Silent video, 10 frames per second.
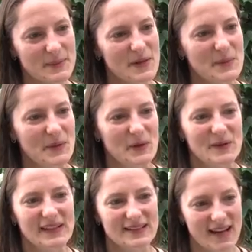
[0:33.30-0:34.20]
people are
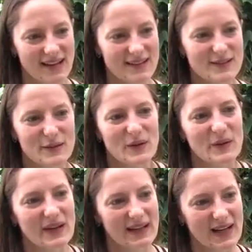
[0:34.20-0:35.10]
really tight, so
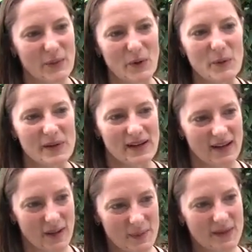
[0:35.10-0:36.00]
yoga can help open
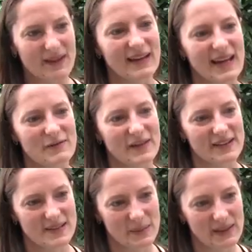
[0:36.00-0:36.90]
it up and gain
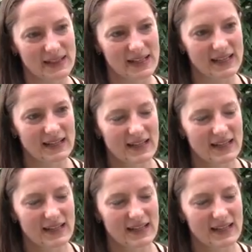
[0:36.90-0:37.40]
flexibility.